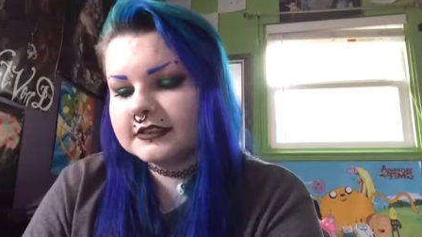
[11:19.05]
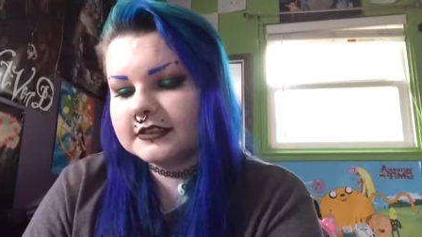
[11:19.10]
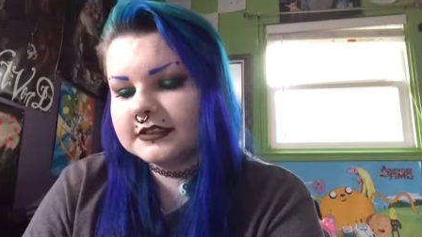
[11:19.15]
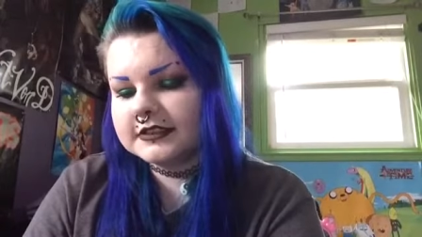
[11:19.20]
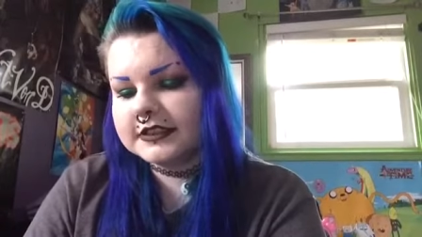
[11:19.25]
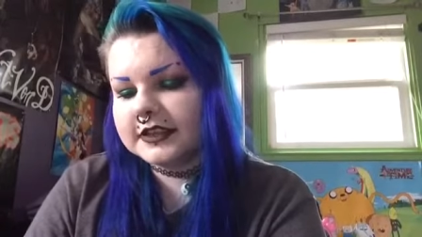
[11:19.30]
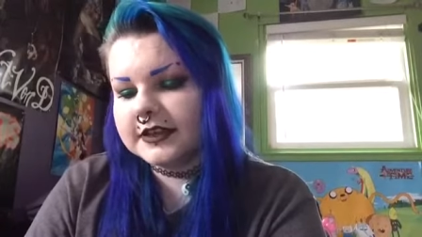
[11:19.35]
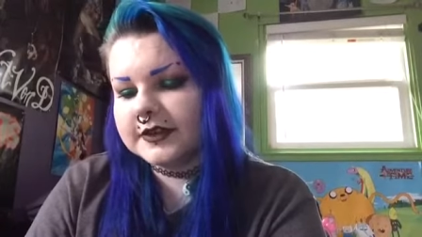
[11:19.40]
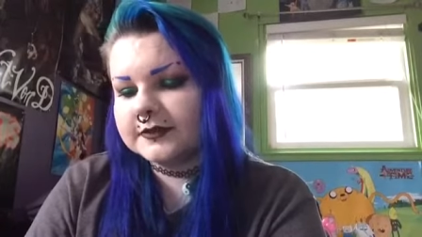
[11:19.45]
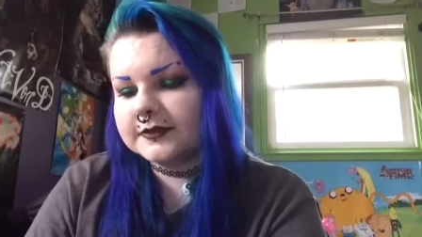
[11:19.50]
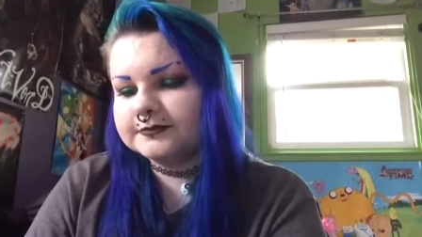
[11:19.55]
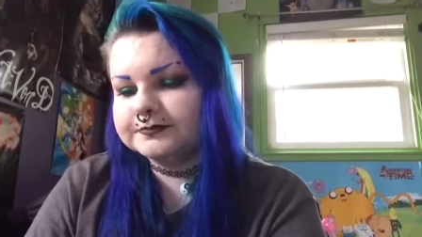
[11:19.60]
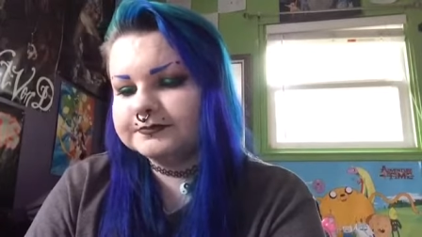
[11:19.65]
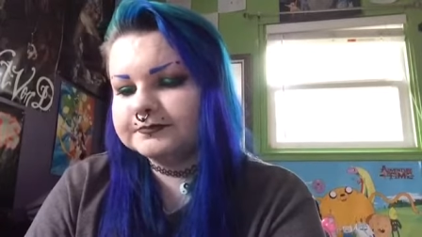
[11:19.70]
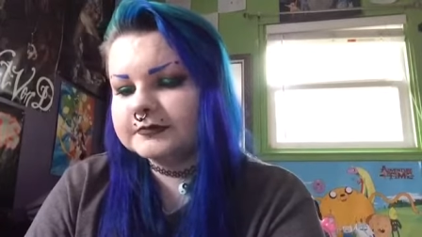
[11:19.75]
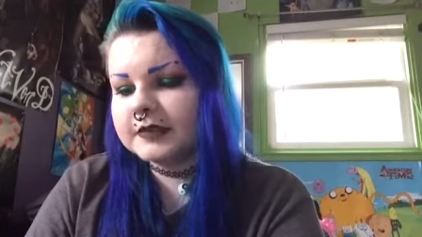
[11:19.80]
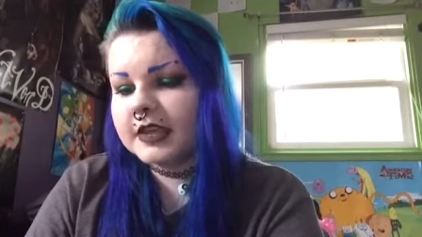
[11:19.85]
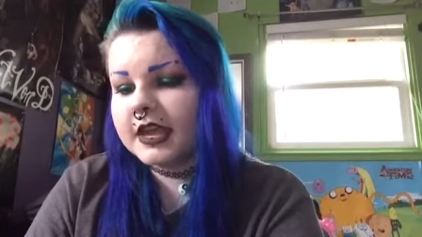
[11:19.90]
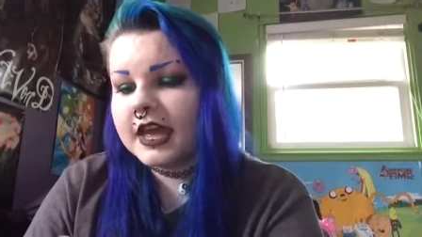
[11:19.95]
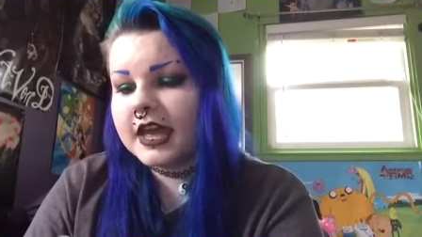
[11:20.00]
So
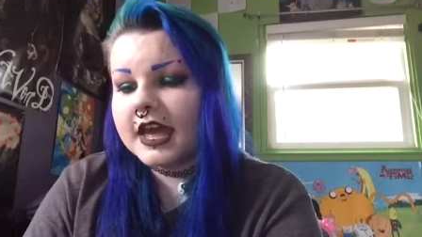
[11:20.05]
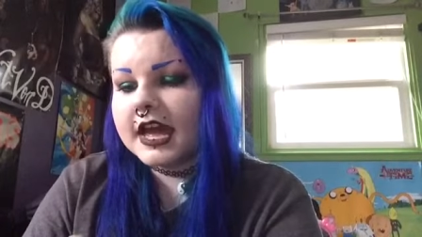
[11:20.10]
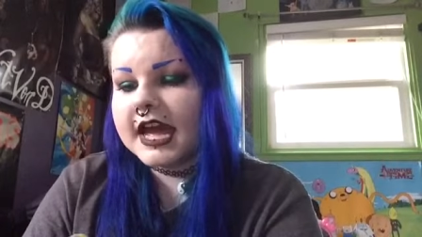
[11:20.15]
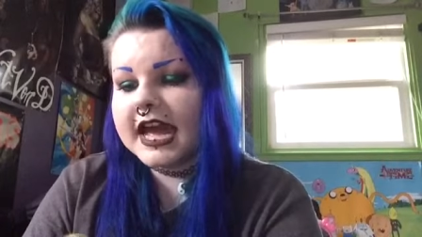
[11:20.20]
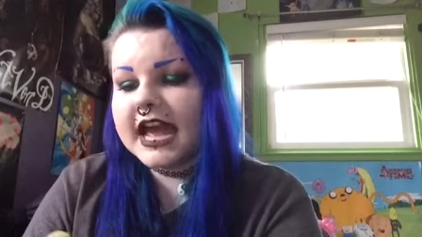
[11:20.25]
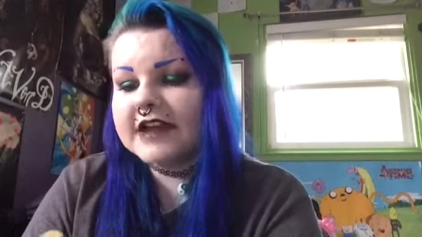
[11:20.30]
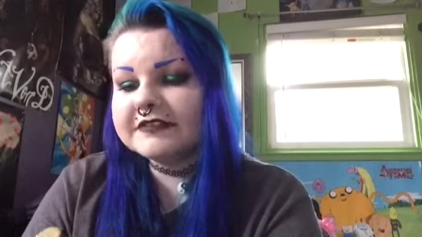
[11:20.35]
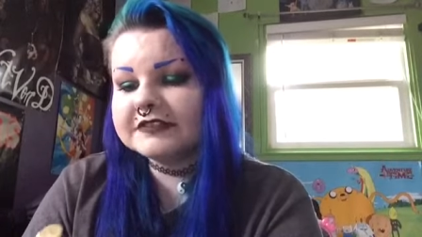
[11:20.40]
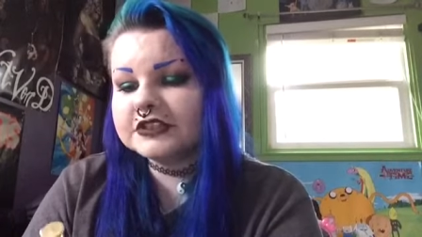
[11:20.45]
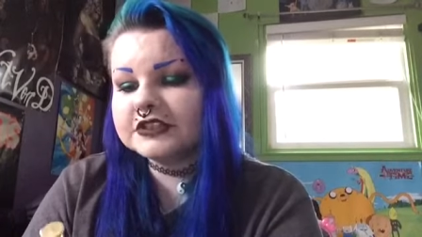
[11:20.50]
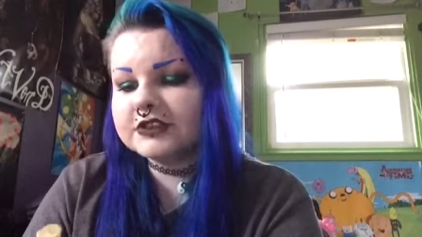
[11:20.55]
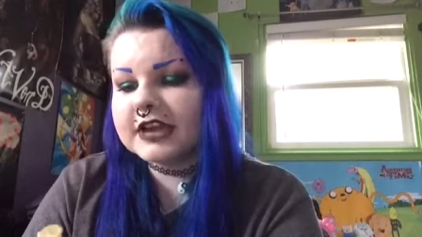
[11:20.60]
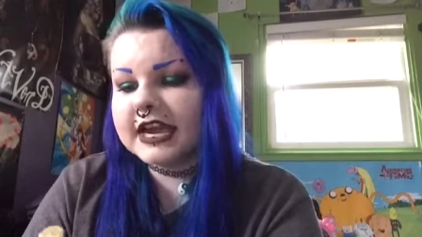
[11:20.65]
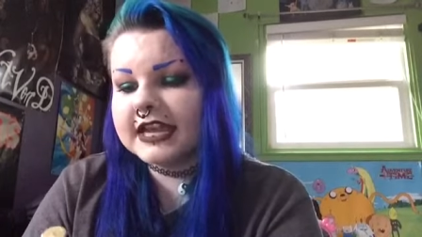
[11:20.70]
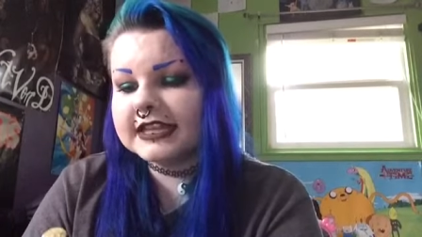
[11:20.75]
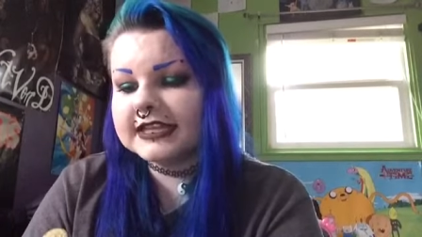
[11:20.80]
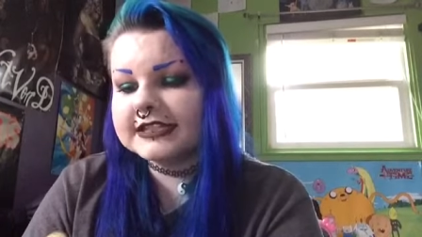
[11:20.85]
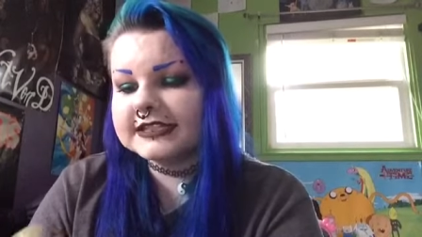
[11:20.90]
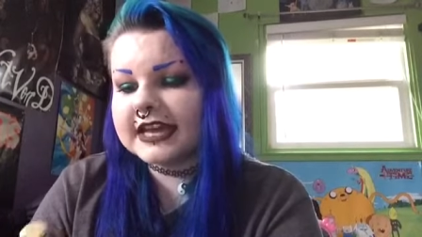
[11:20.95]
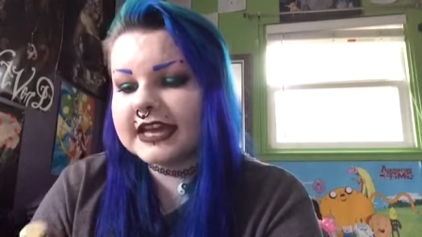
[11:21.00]
I have to try
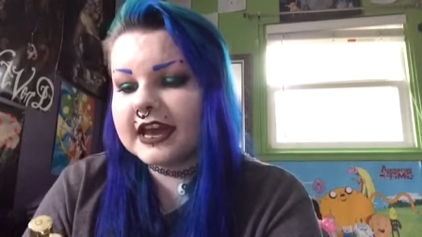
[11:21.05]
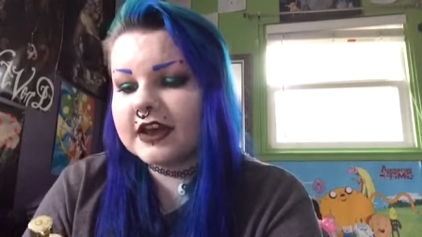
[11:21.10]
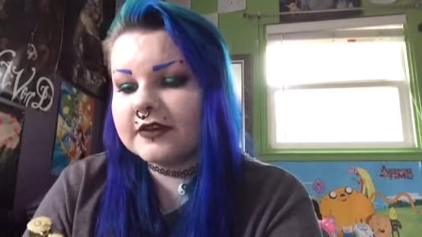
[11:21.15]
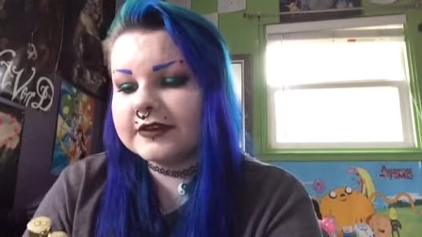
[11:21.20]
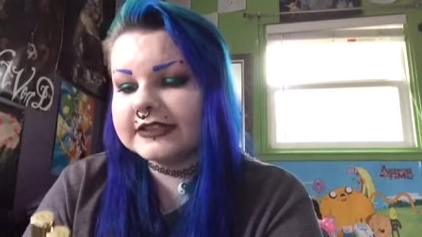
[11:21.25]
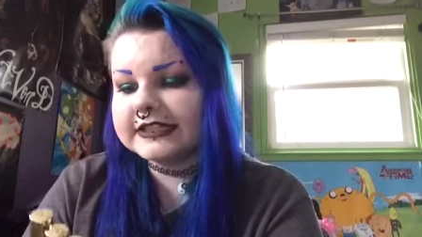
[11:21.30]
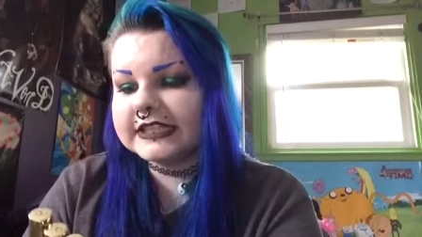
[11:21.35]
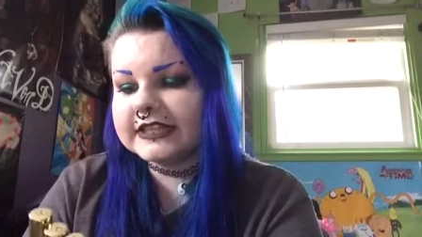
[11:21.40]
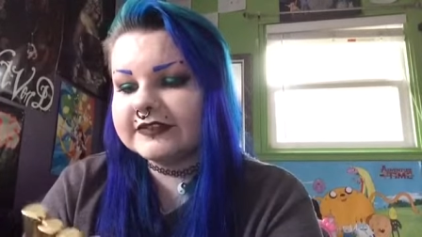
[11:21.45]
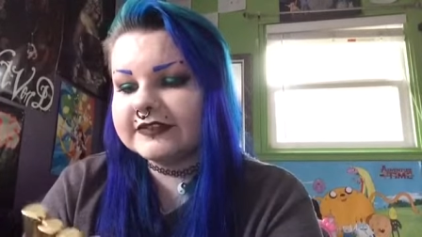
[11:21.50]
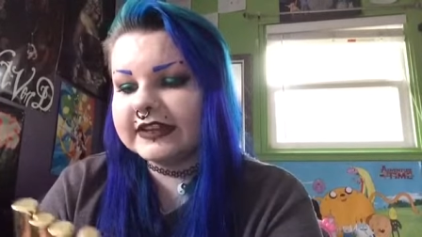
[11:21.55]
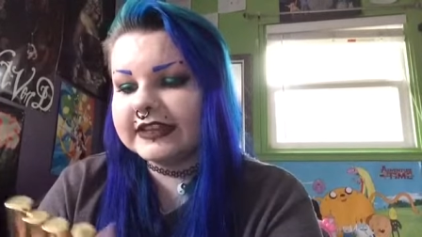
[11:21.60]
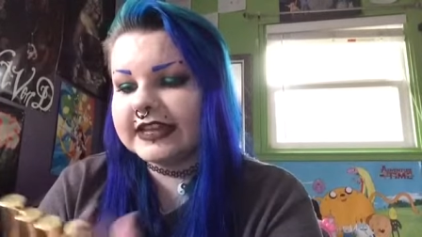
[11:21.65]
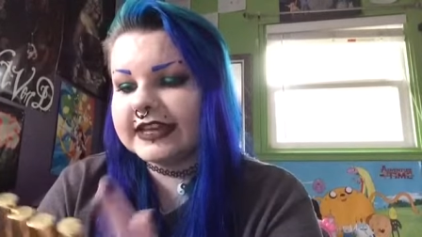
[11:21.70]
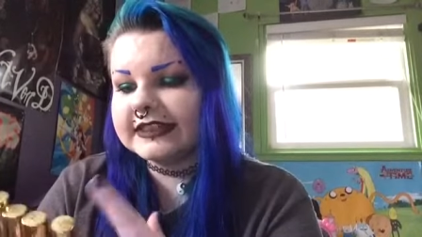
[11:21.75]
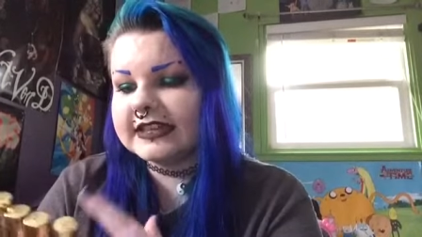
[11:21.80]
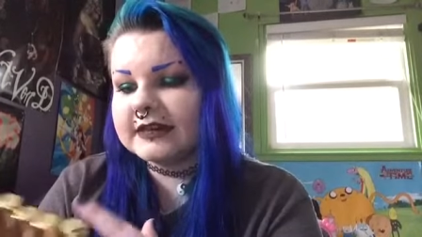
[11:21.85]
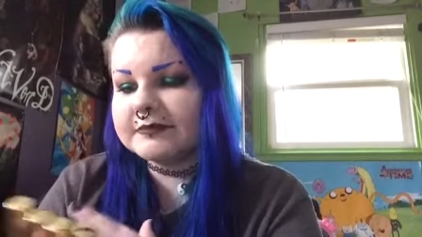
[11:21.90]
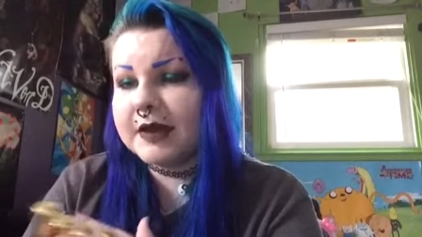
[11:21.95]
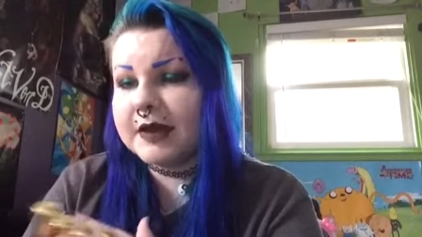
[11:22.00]
these out and see if I
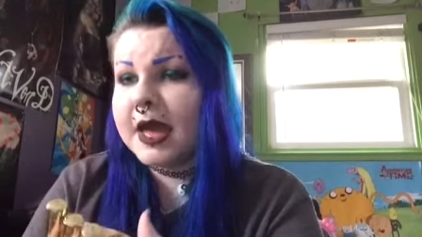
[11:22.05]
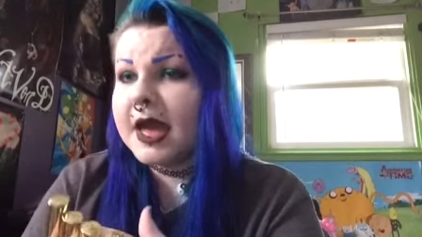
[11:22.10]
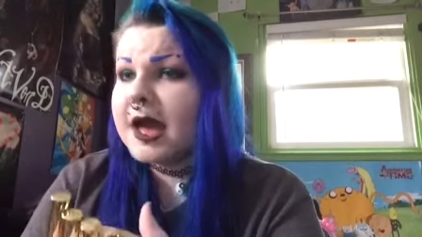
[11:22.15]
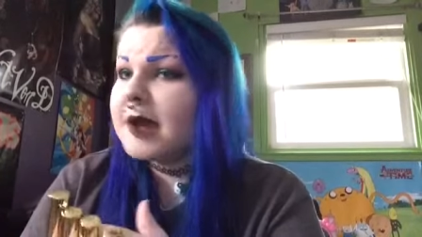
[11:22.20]
like them,